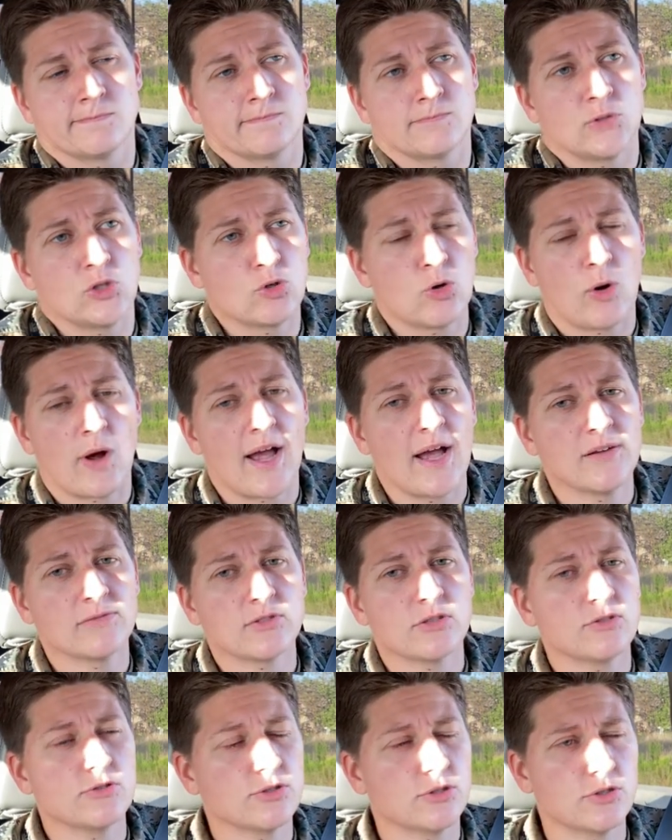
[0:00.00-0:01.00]
You don't have
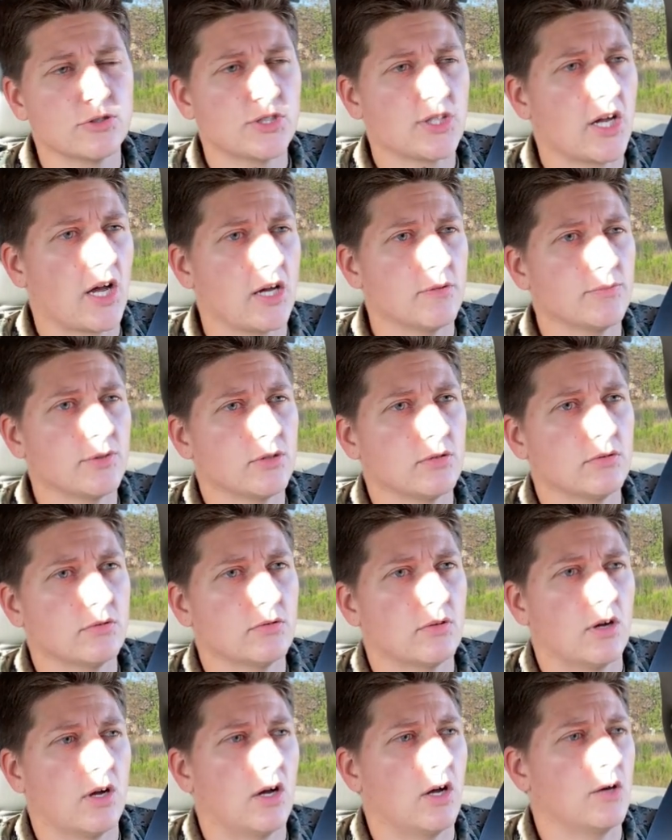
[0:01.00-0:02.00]
to use your GI Bill.
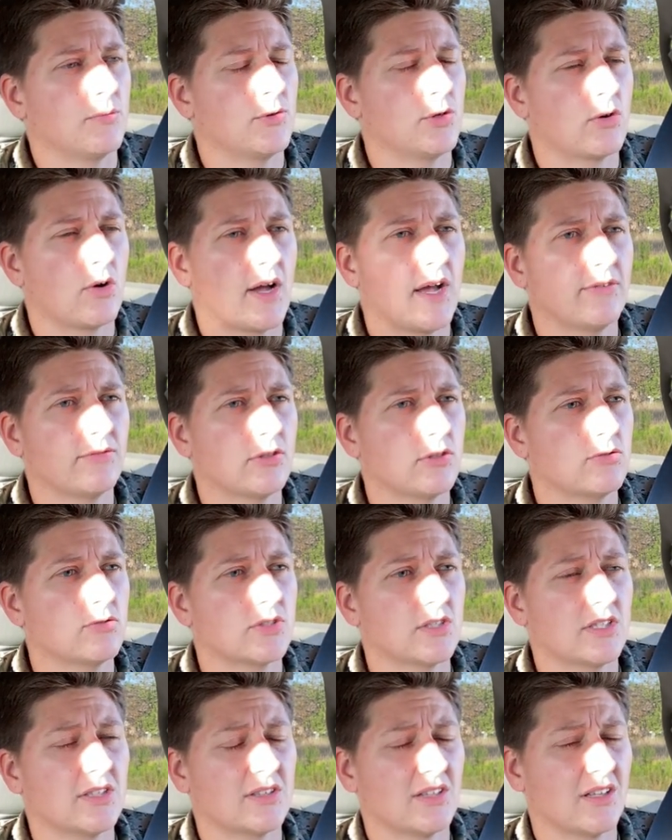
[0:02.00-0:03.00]
You don't have to use
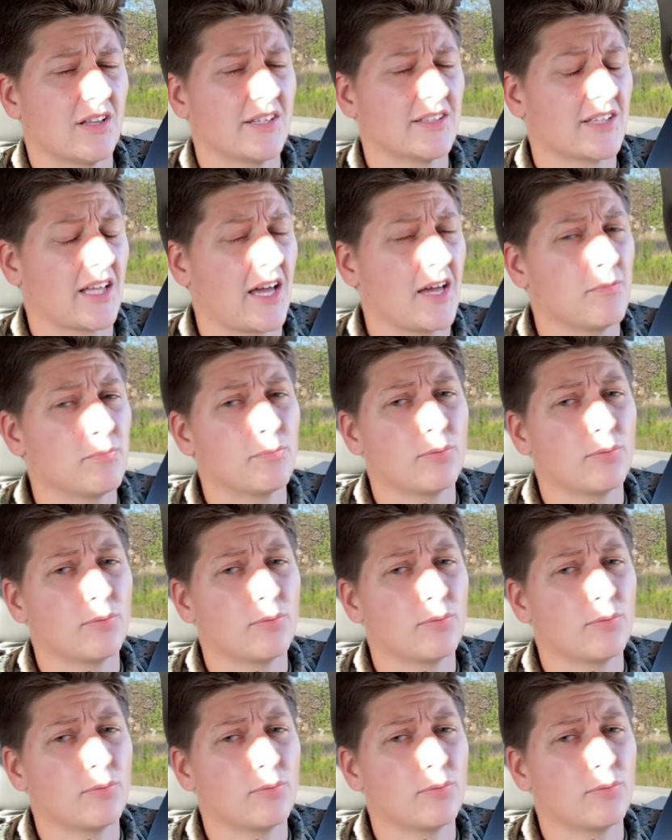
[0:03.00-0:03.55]
anything like that.